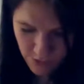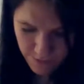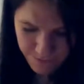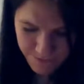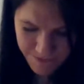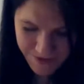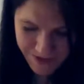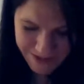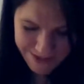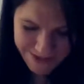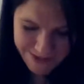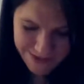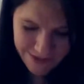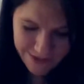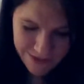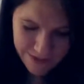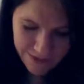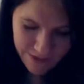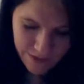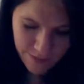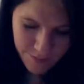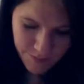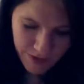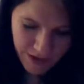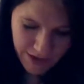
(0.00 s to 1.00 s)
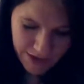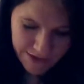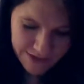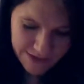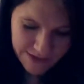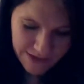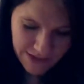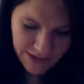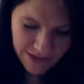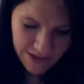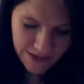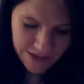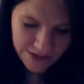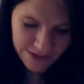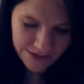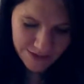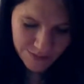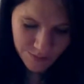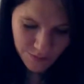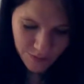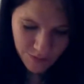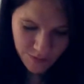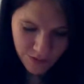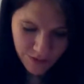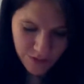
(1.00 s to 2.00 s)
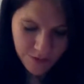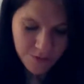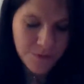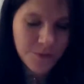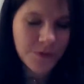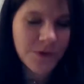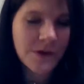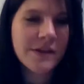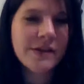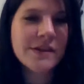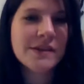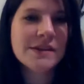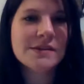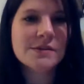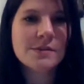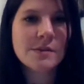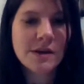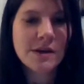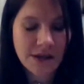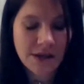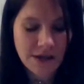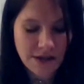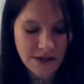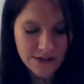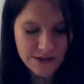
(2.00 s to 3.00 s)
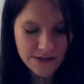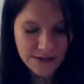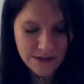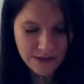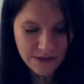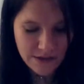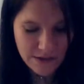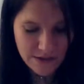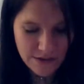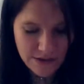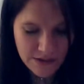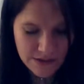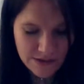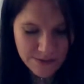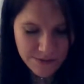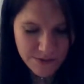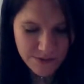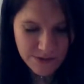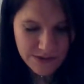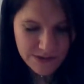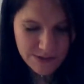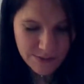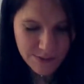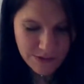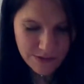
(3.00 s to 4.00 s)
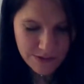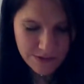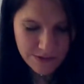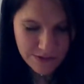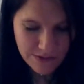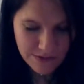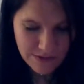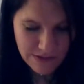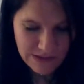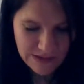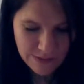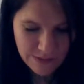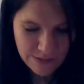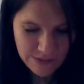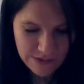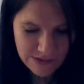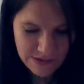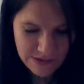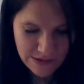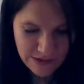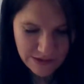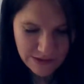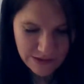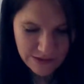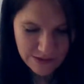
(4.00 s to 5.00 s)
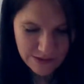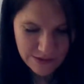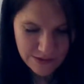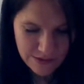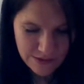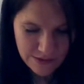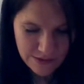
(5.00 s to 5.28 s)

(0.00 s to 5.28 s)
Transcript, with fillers: all faceted on the back side and smooth on the front. That's why I can't tell, except for this one. This one is not.